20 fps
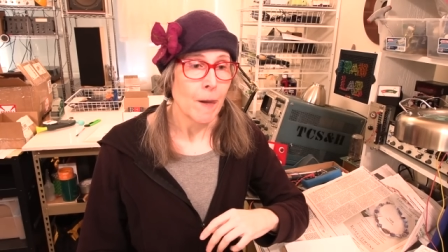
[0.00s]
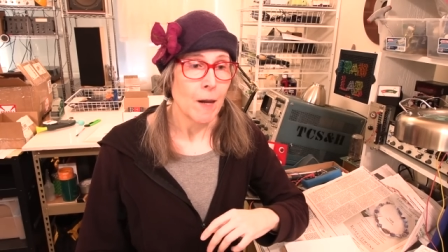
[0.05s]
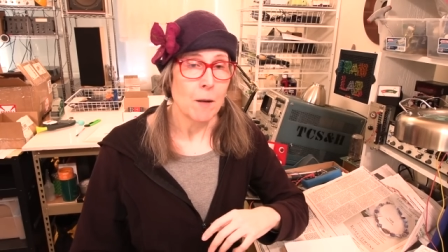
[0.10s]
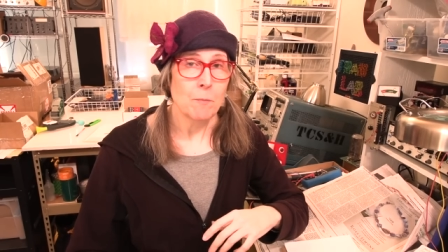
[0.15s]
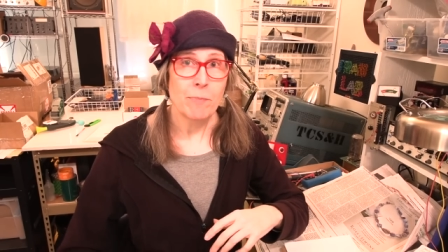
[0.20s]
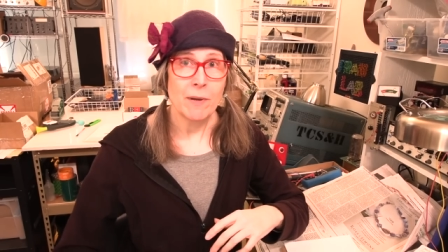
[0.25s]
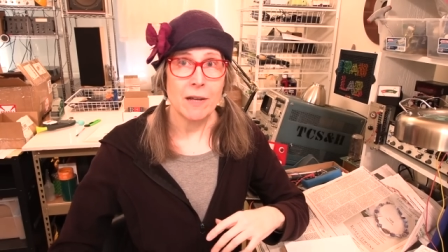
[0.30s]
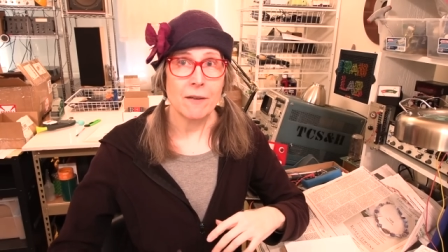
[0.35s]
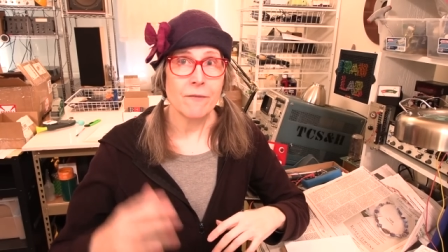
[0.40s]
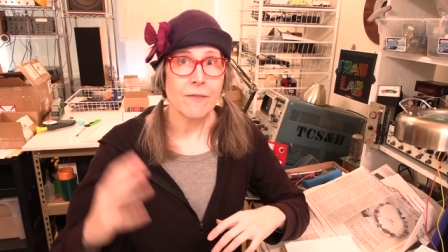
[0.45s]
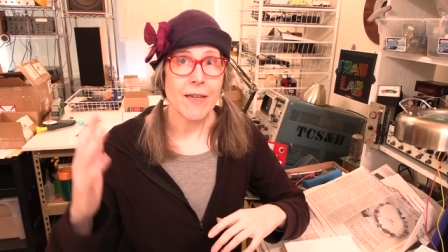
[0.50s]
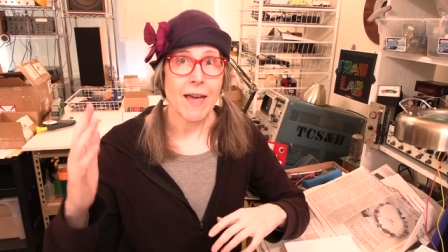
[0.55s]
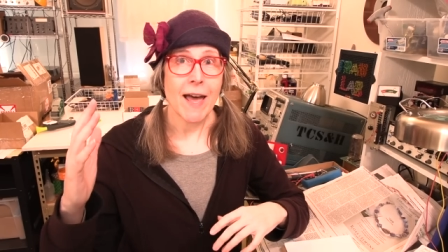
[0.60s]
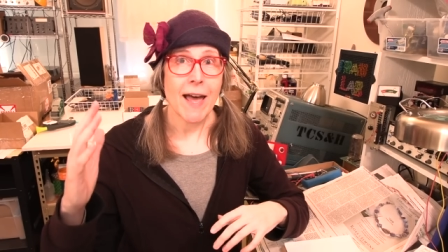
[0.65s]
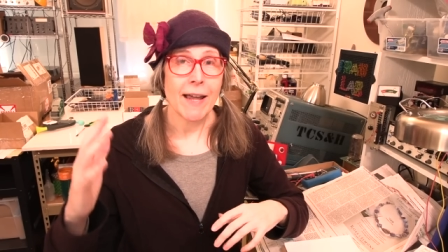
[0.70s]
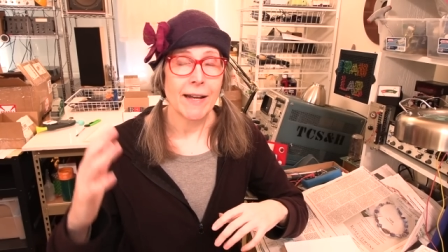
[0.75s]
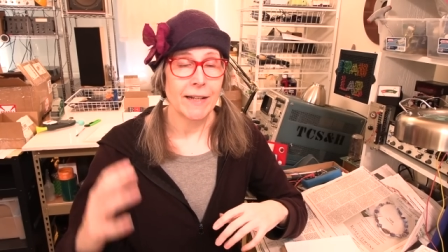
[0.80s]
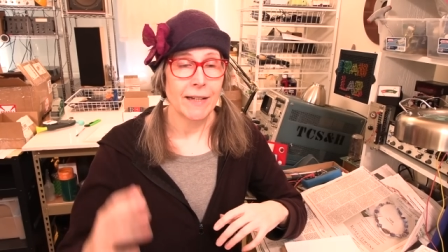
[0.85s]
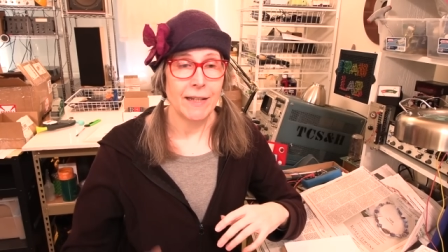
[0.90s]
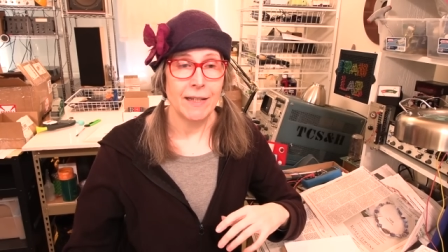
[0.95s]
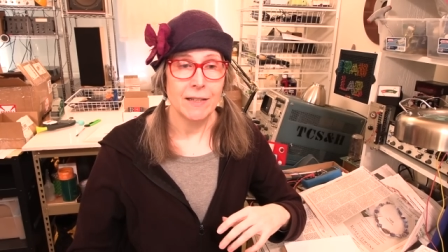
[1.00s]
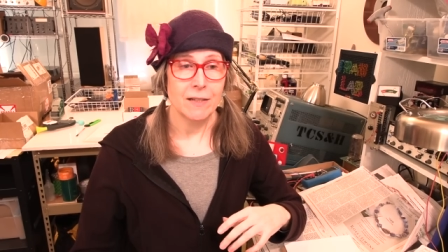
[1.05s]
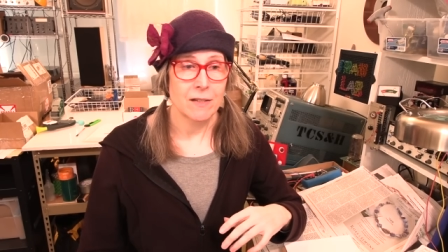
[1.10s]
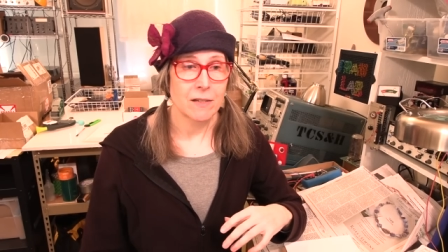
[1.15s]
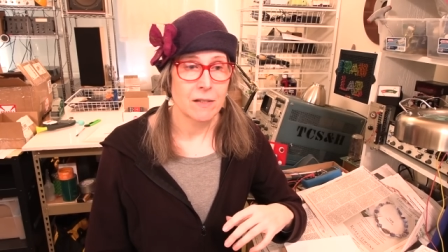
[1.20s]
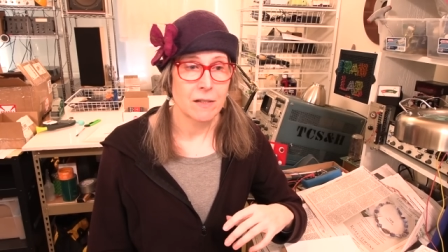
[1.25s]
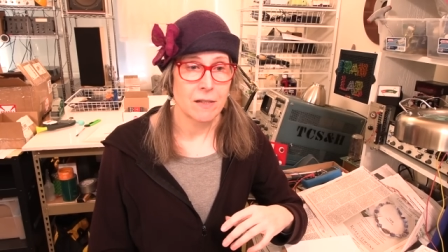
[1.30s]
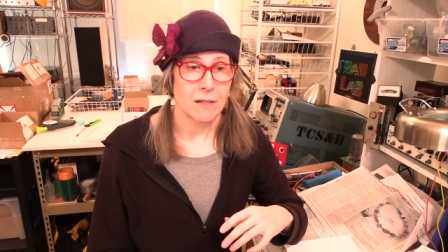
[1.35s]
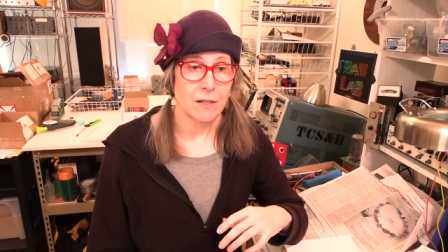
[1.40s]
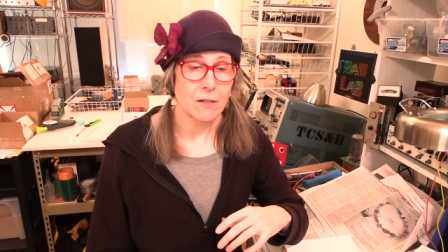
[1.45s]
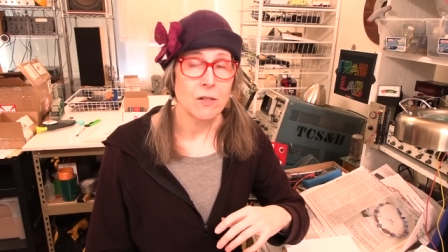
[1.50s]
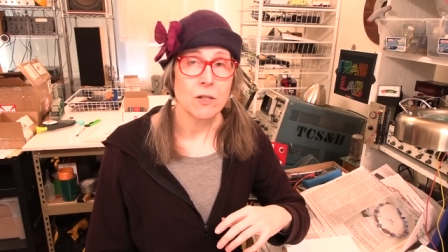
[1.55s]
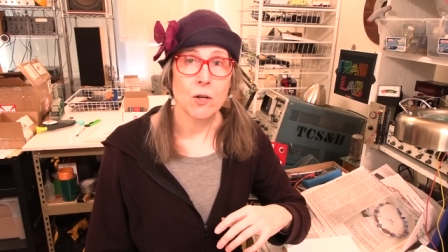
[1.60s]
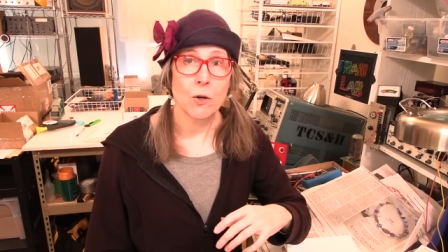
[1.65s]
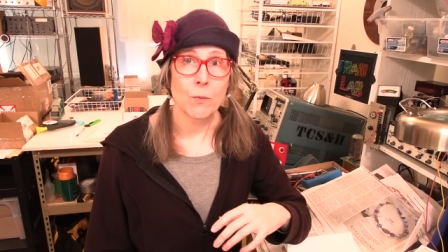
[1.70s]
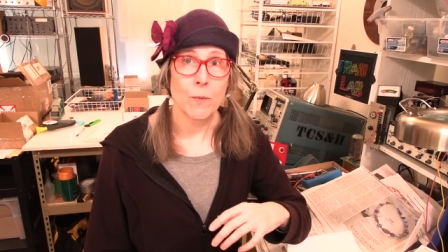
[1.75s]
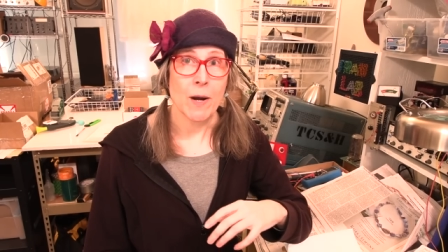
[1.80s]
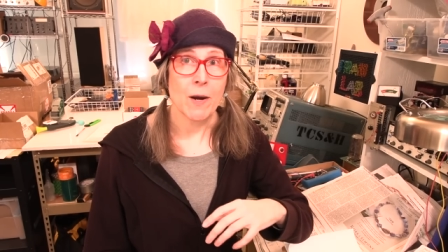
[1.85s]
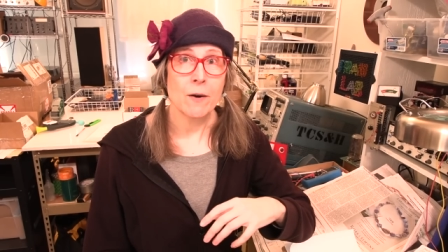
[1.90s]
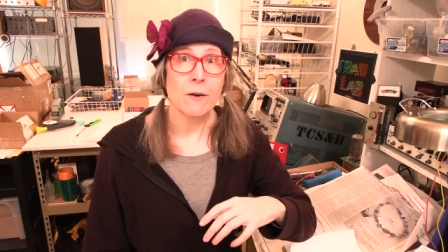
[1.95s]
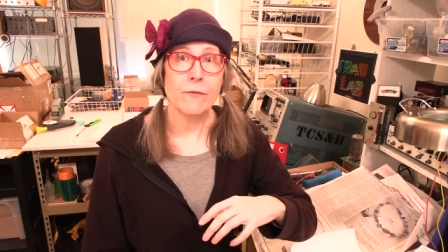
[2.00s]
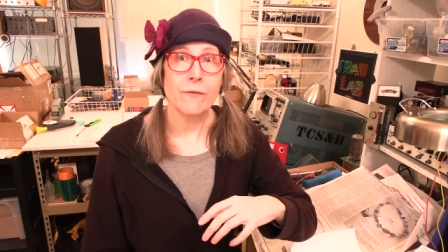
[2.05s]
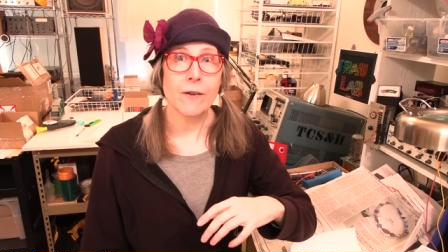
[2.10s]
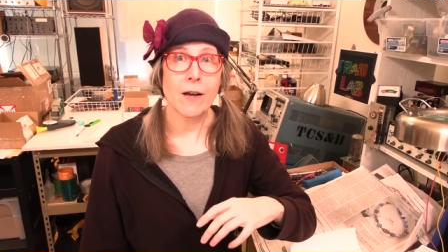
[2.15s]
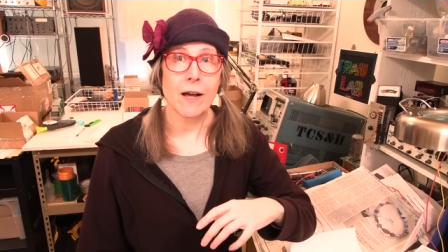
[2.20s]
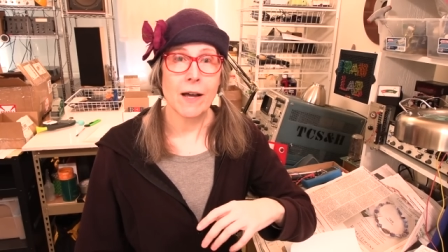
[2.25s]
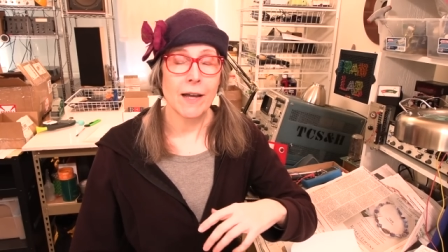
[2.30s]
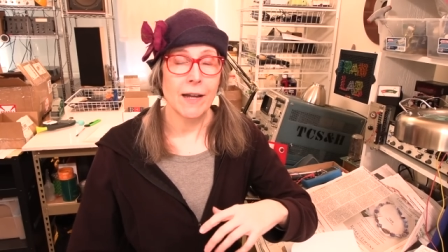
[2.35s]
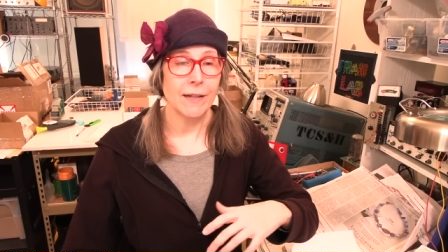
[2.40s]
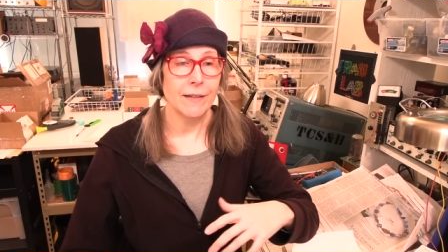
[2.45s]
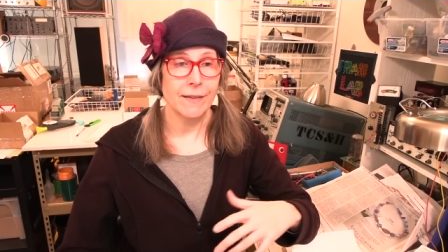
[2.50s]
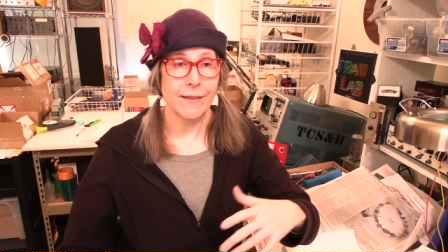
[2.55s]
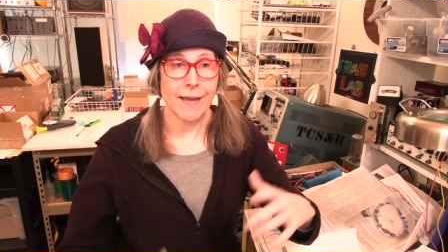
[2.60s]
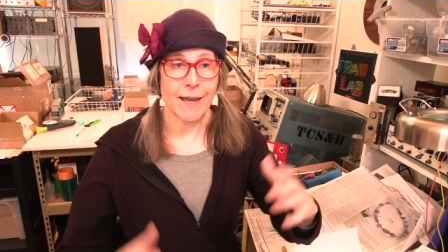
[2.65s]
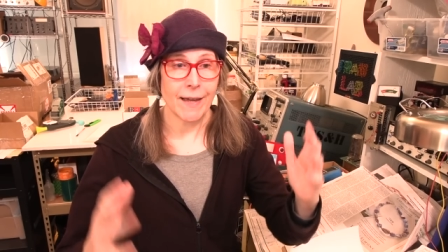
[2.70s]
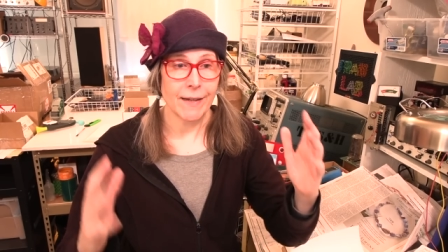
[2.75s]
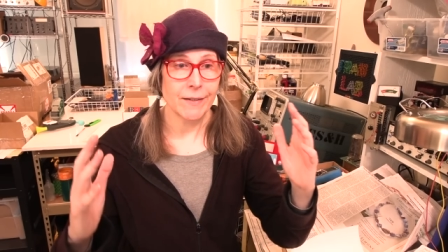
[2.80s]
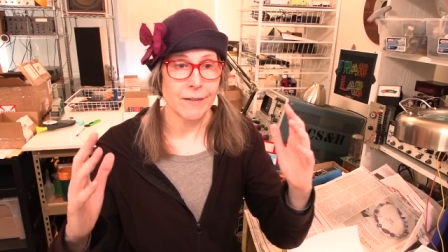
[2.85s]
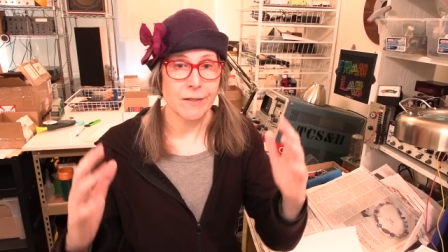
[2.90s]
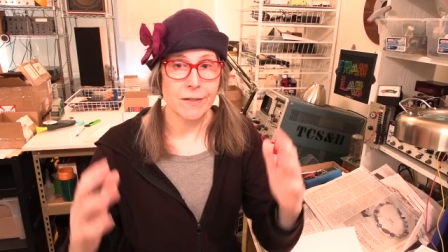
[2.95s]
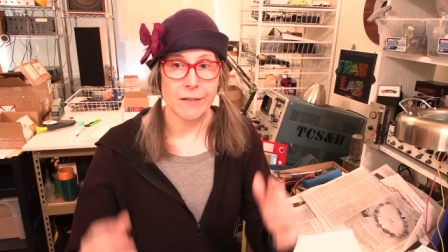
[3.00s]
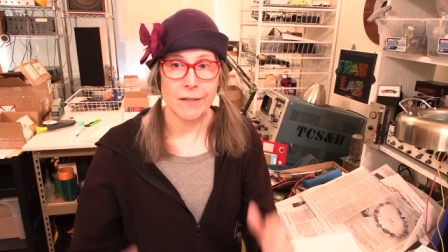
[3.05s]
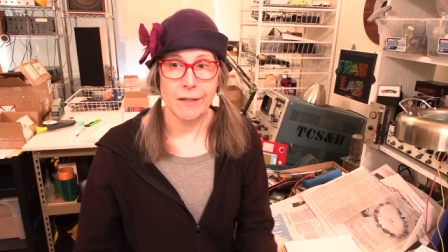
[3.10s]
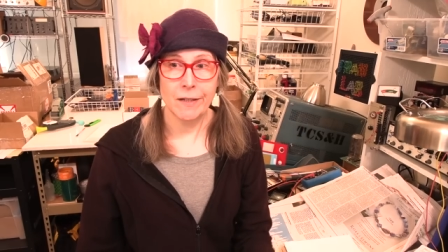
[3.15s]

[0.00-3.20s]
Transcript: Above that, it's so rarefied that